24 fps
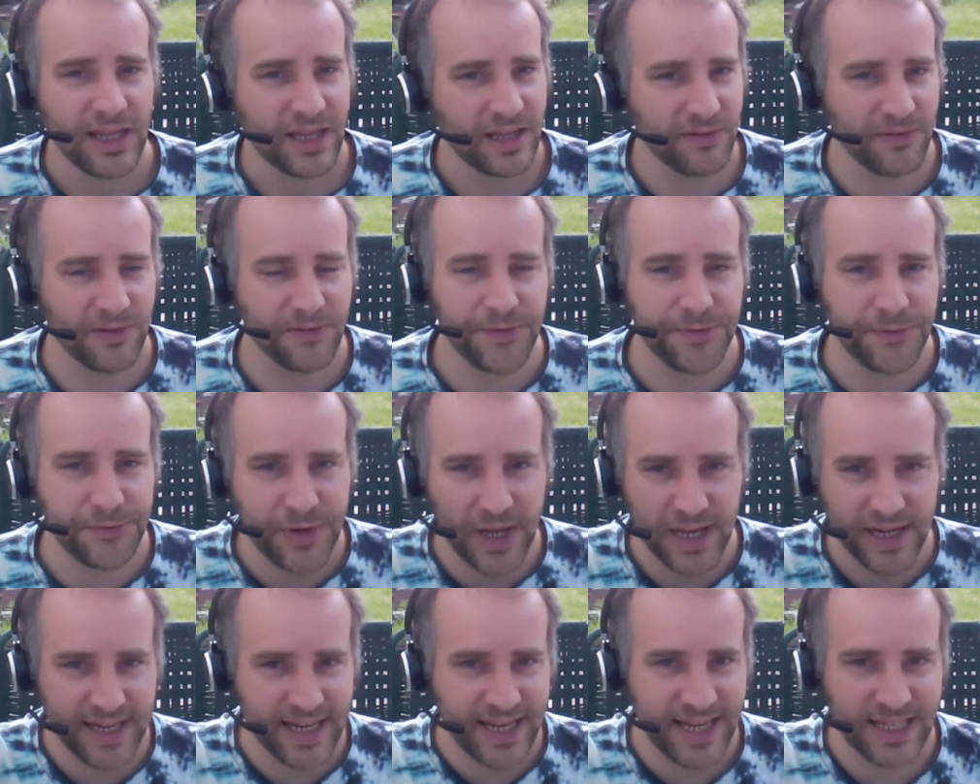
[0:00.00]
Even if you've
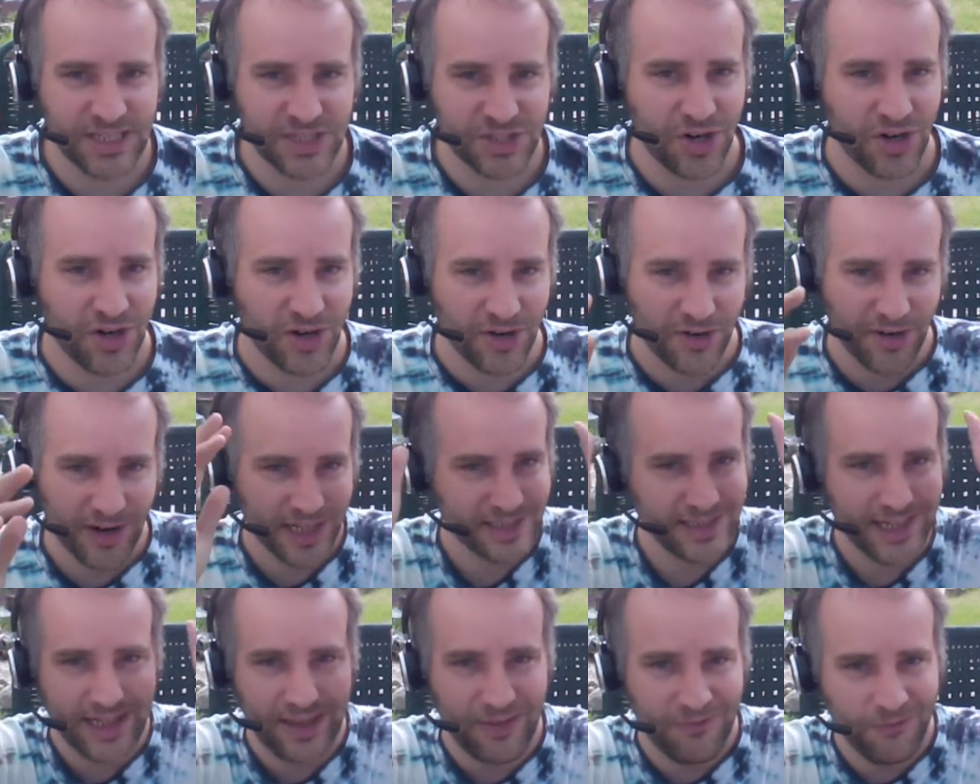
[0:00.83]
got a Kickstarter and
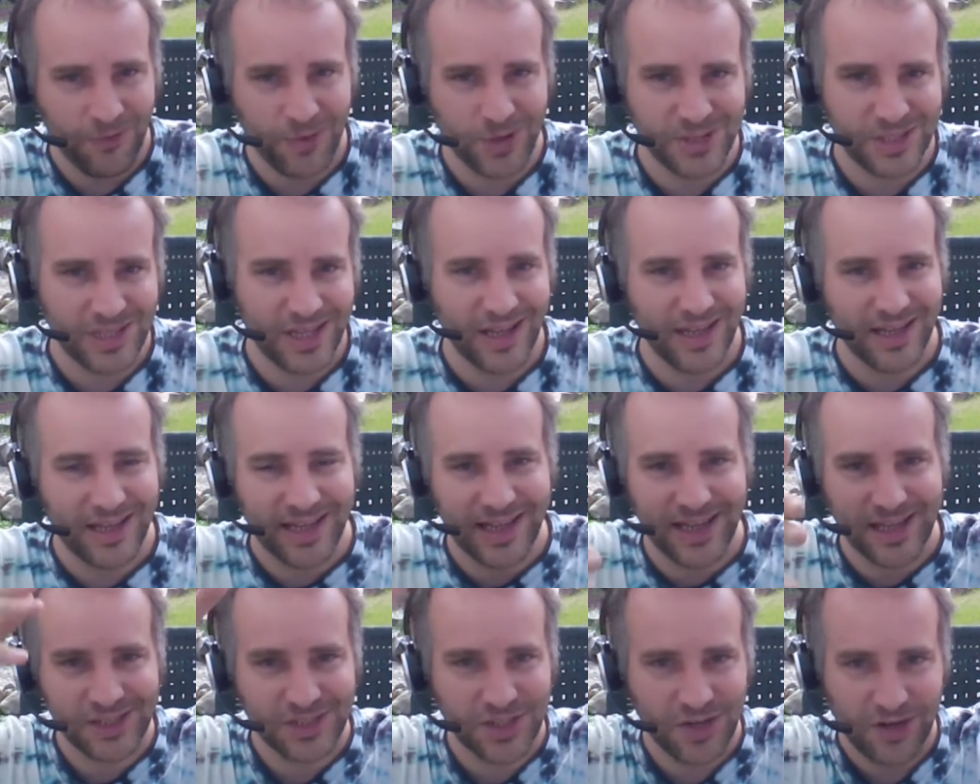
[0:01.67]
it's like the first thing on the
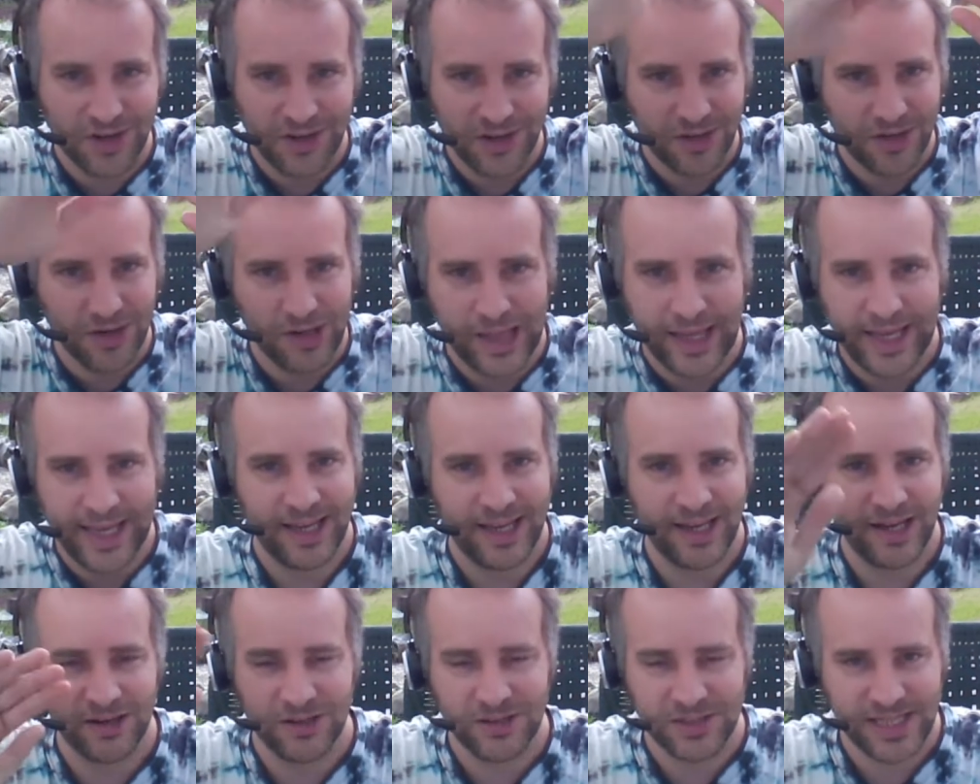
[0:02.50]
Kickstarter and you're like,
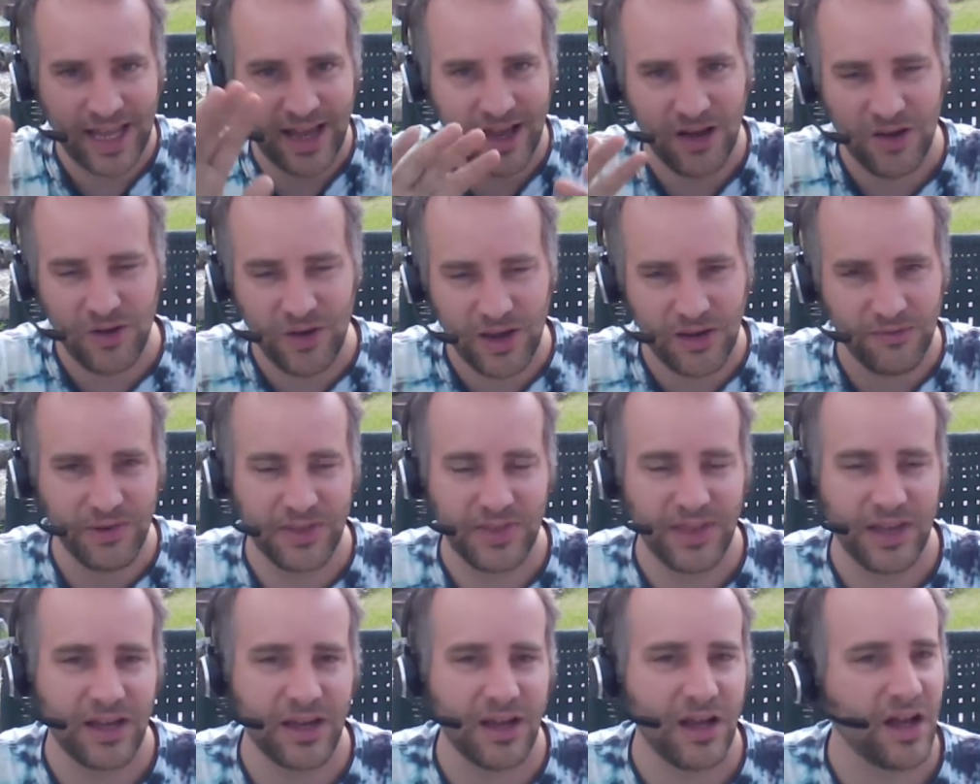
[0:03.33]
here's how
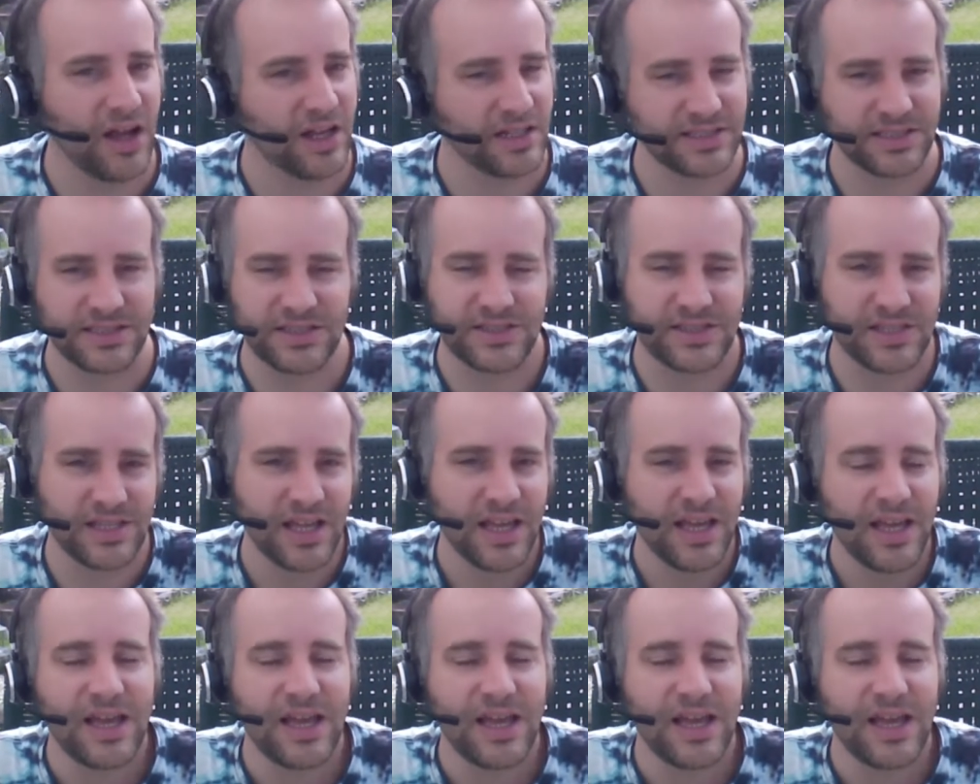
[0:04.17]
everything costs,